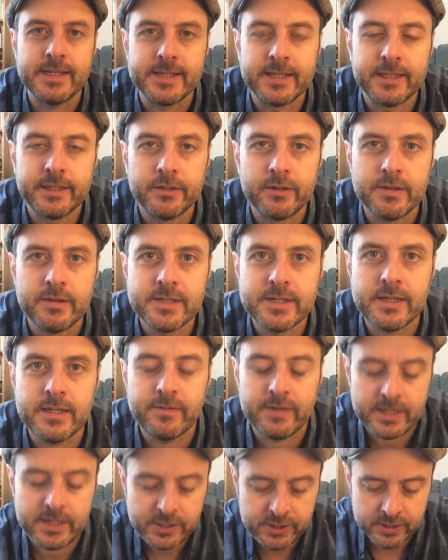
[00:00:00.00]
They had their own
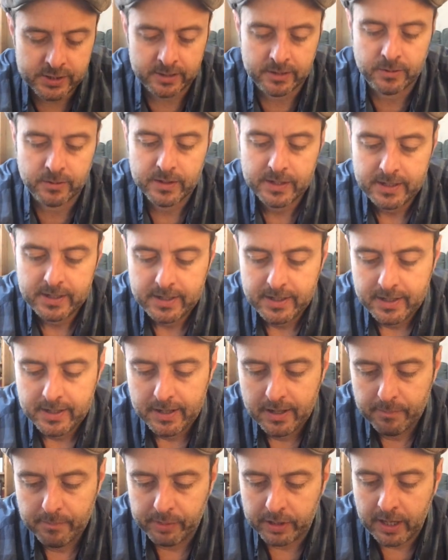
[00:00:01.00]
TV show,
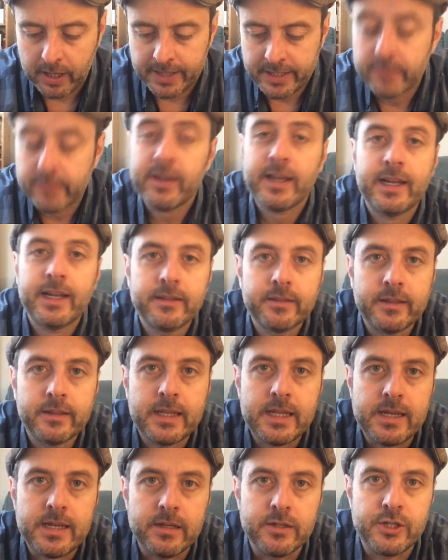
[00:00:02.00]
but I never had
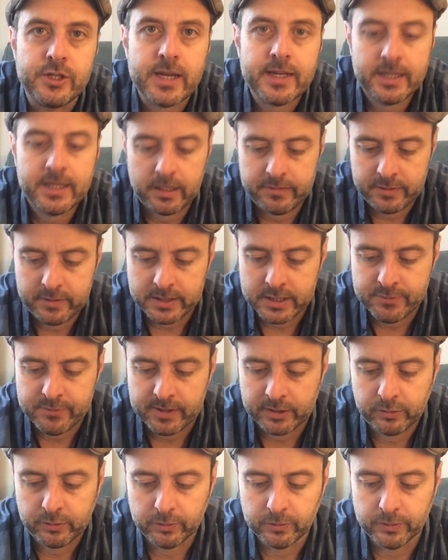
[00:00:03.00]
the jacket for this
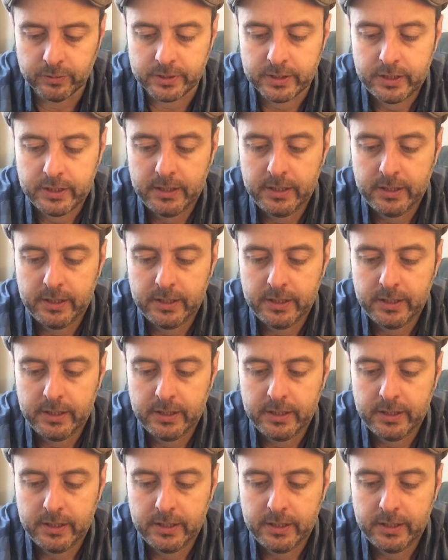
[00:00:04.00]
record.